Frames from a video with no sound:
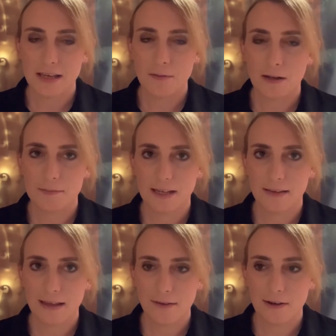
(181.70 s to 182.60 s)
will update
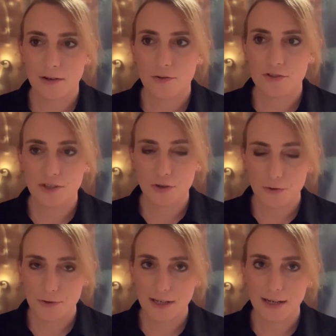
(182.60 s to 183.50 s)
their records
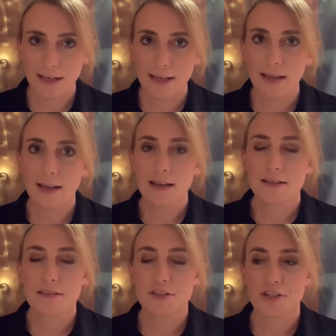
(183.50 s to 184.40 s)
accordingly
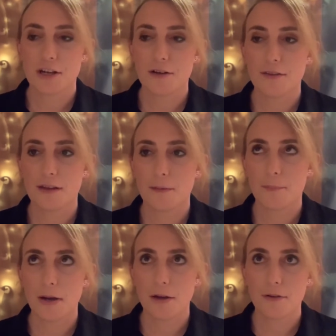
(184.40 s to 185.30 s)
to show that
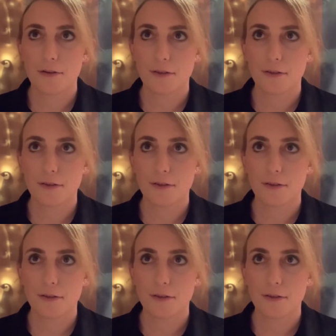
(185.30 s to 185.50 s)
both